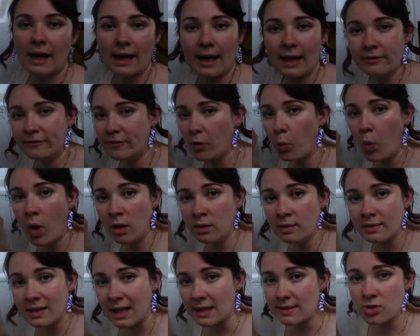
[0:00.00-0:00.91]
And for
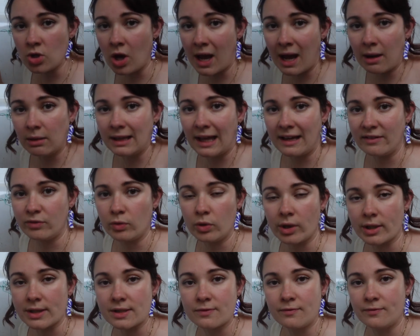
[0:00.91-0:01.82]
one, that's not how life
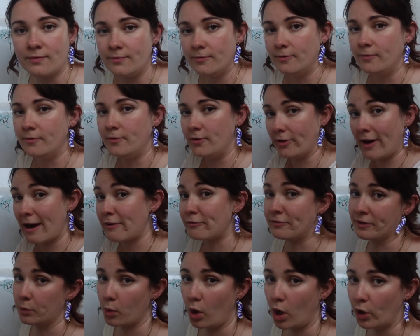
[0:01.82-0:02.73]
works for
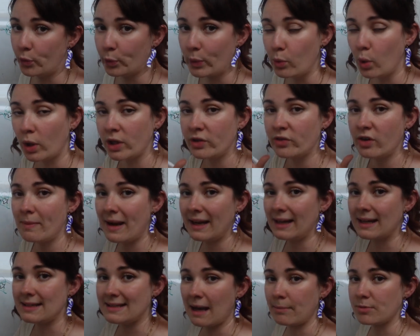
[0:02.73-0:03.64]
everyone. We wanna
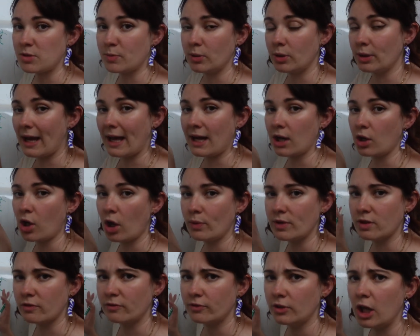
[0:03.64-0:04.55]
remain adaptable and kind of go
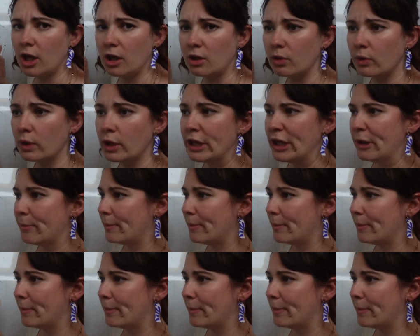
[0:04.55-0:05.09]
with the flow.